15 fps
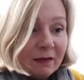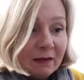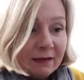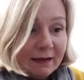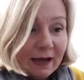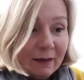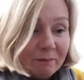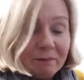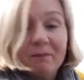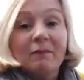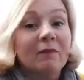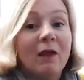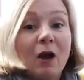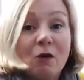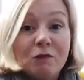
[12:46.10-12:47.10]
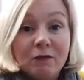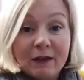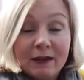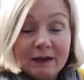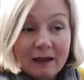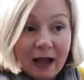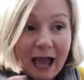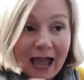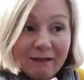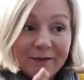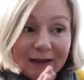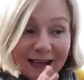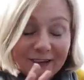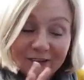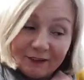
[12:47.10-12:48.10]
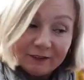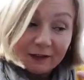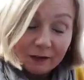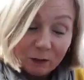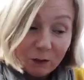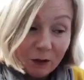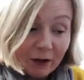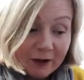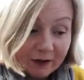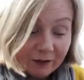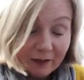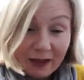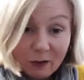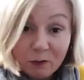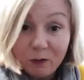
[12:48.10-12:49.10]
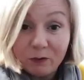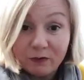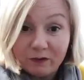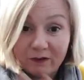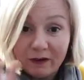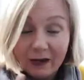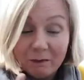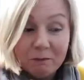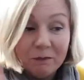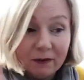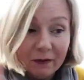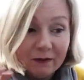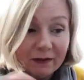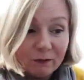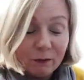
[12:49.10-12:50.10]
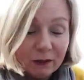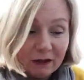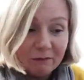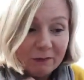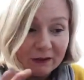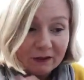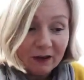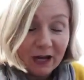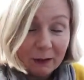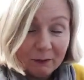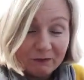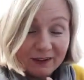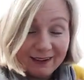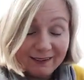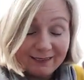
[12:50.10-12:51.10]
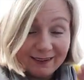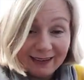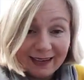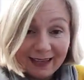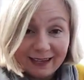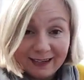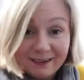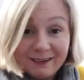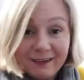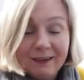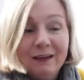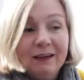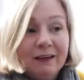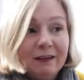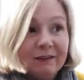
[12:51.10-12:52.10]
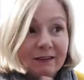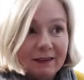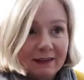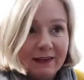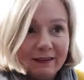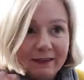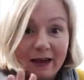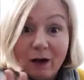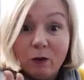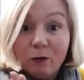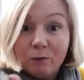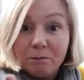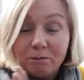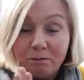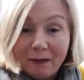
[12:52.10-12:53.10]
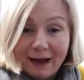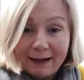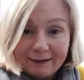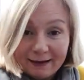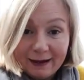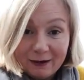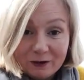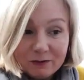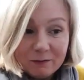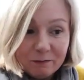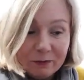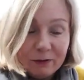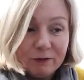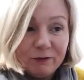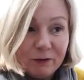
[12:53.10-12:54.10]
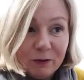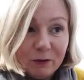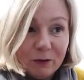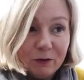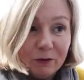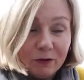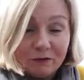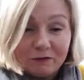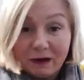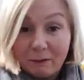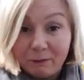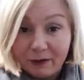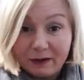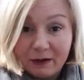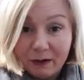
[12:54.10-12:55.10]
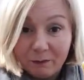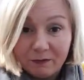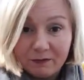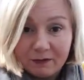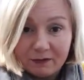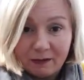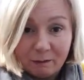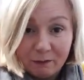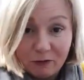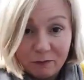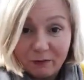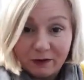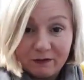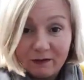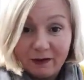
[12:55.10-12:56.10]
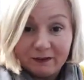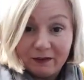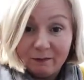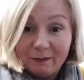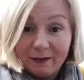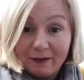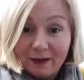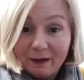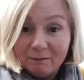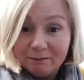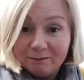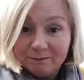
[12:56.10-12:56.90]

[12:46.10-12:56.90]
yeah, hopefully I haven't actually started working on that quilt design, but this will give me time, if it is delayed, to get that all banged out before the fabric comes, because I'm super excited about that.